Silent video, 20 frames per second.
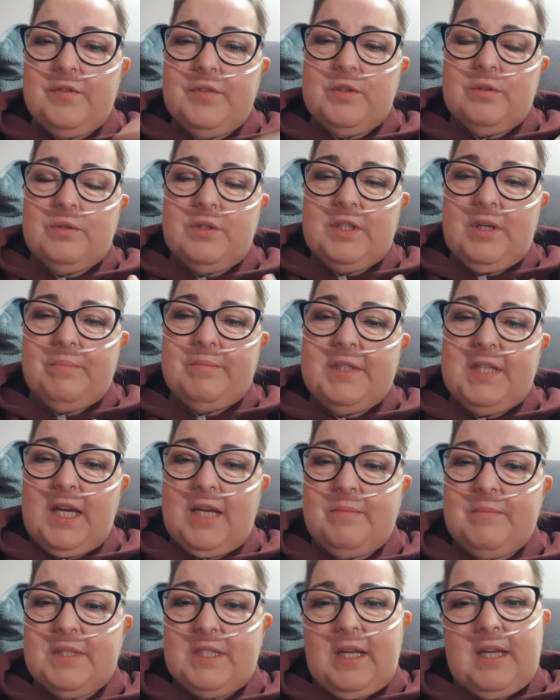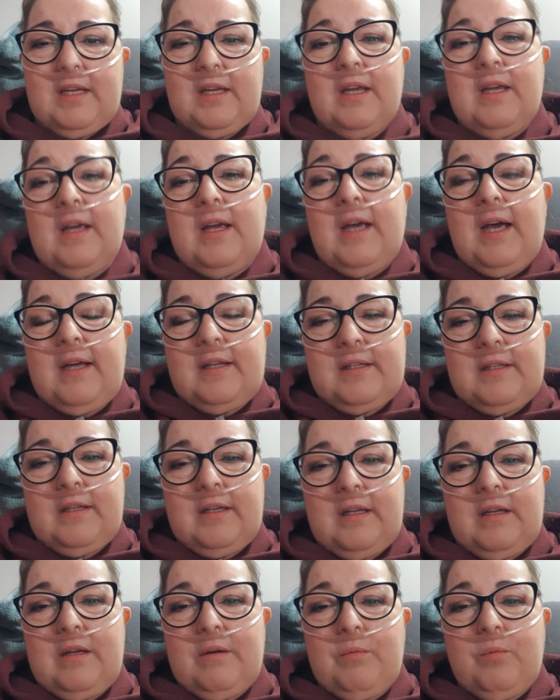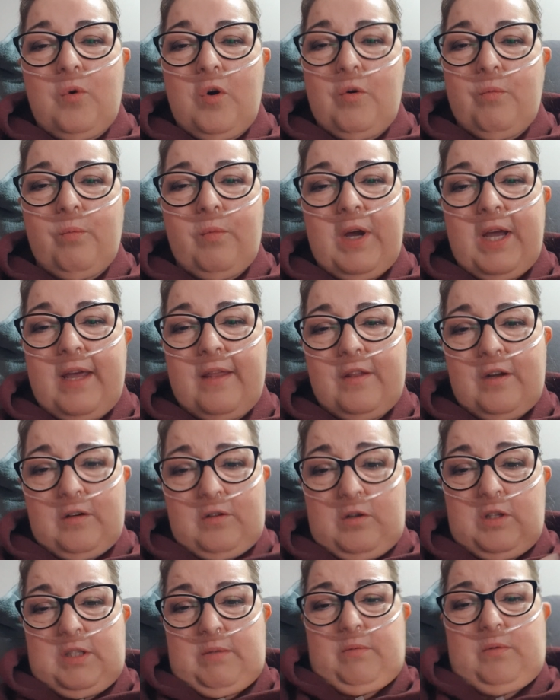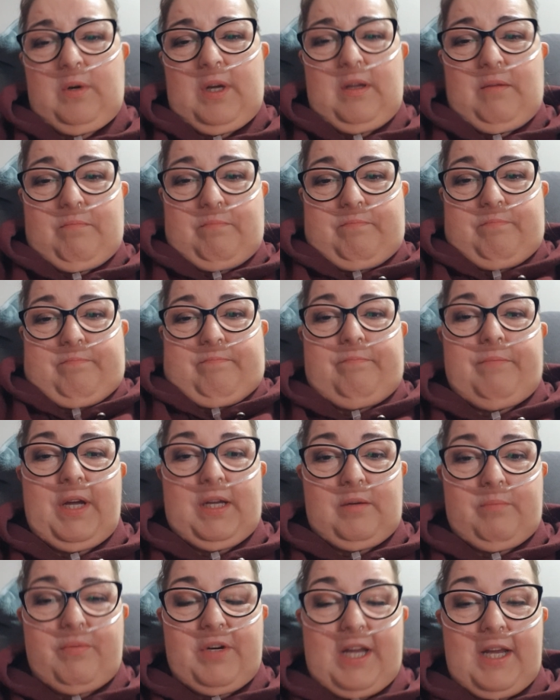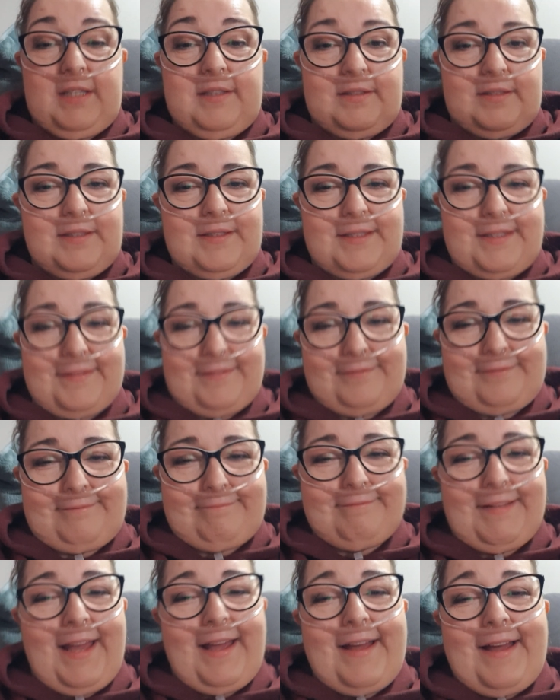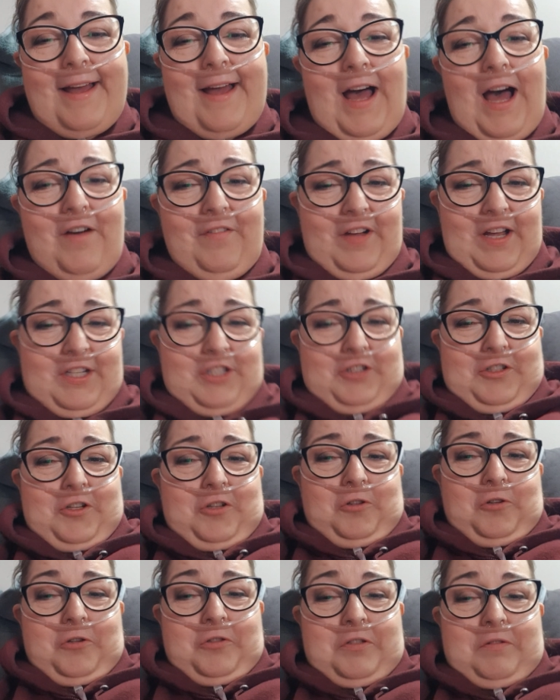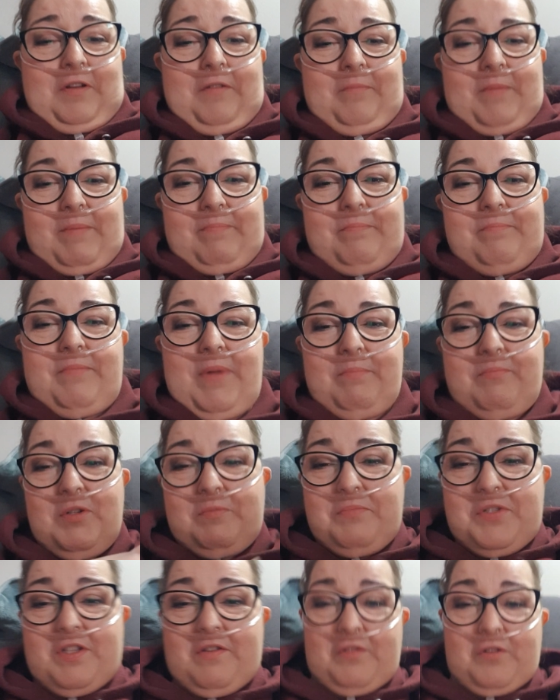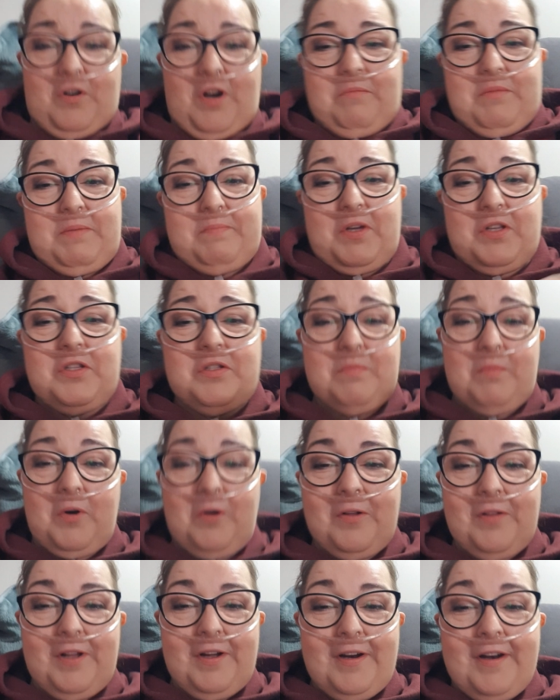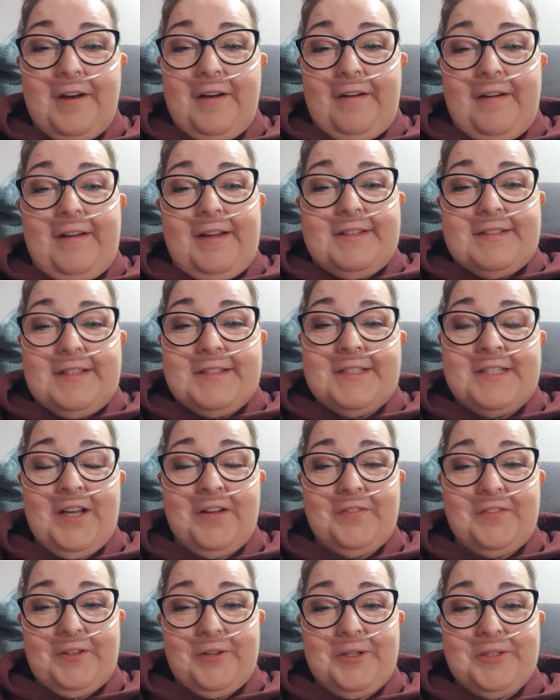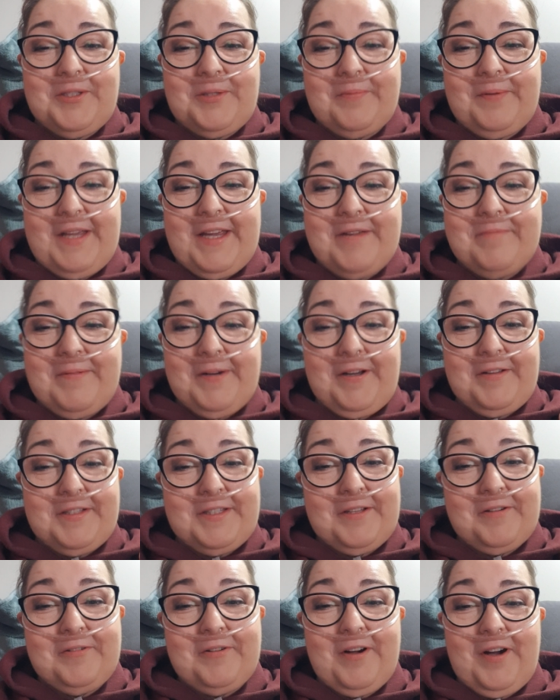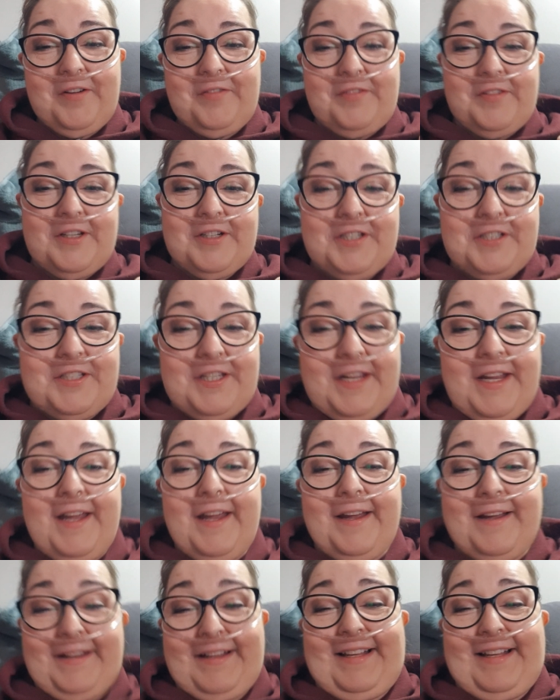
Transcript: So sometimes, like in the warm weather, because I'm quite big breasted, I've actually lost them. My boobs have got a wee bit smaller since I've lost weight, but I still got a fair set.